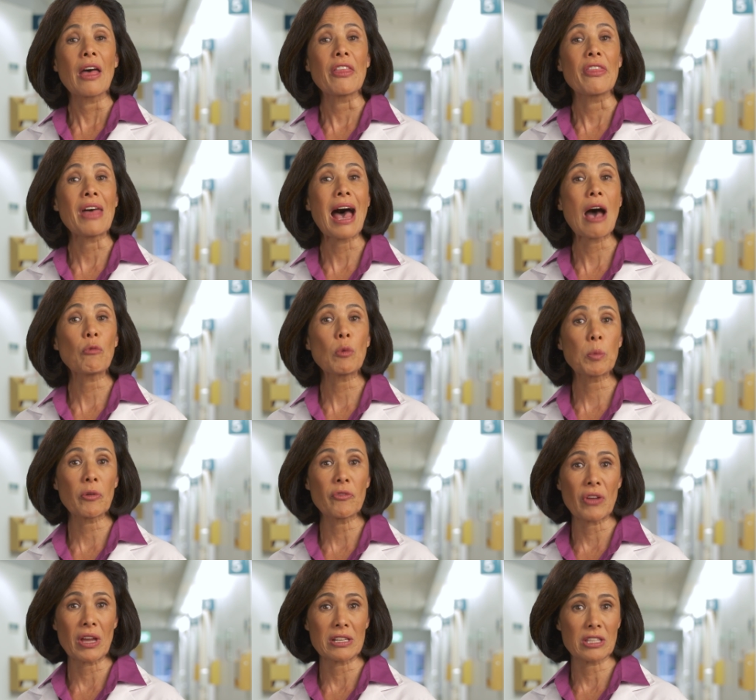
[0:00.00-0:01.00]
That will
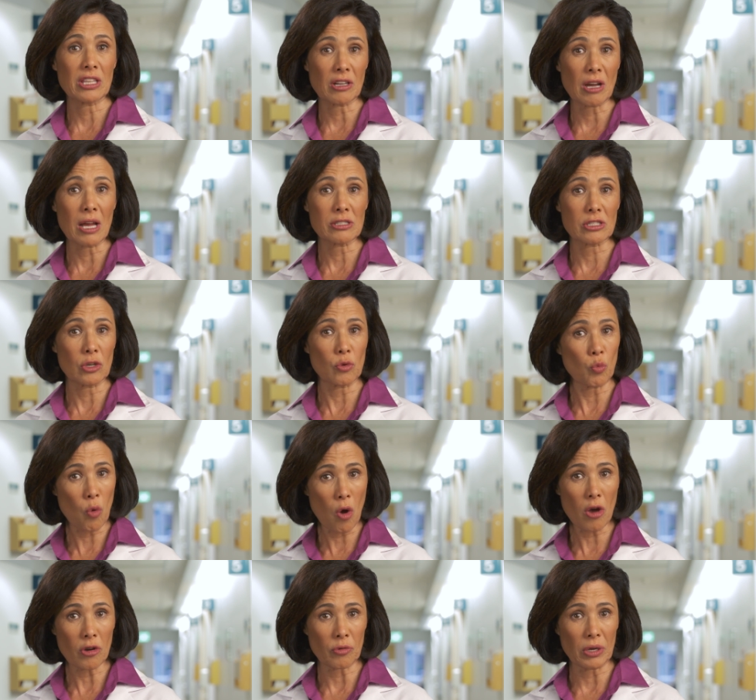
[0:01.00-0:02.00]
prevent the constant
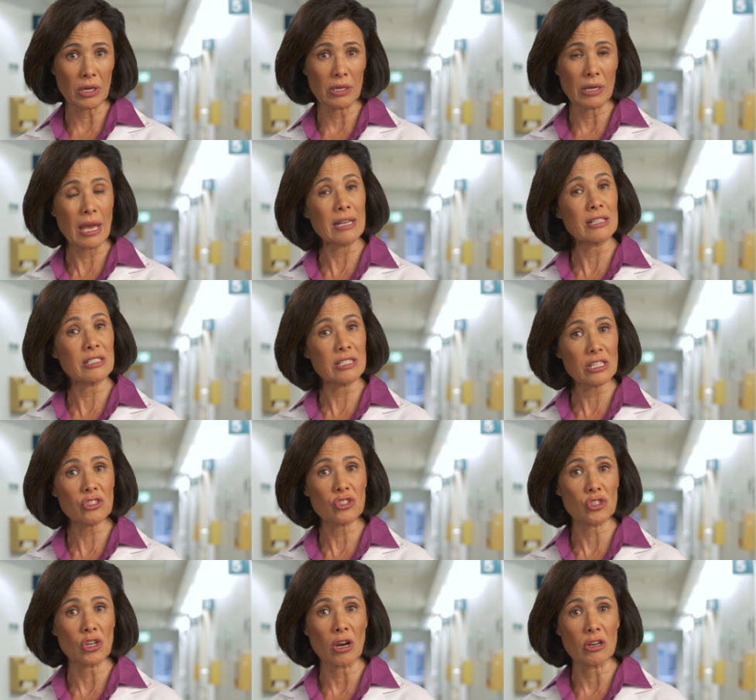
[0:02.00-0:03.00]
watering and
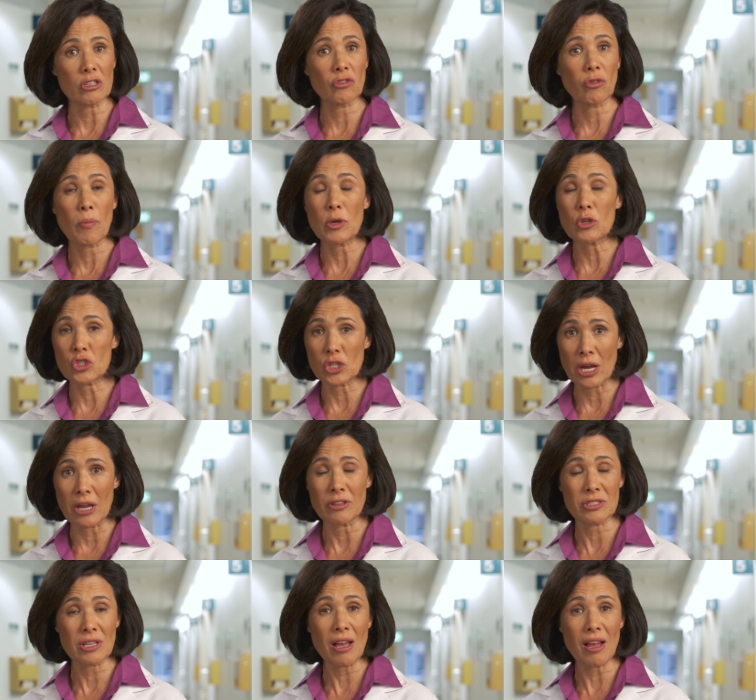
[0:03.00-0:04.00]
discharge from your
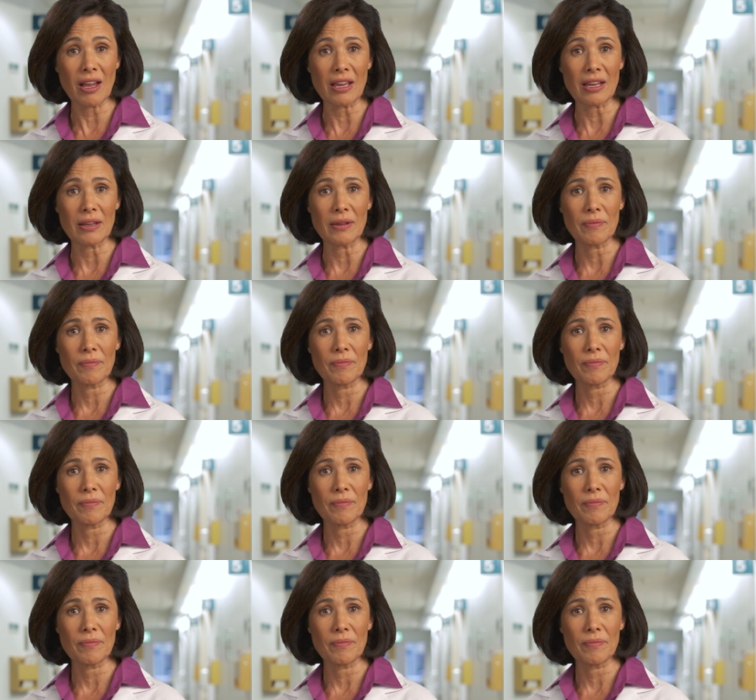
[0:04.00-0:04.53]
child's eye.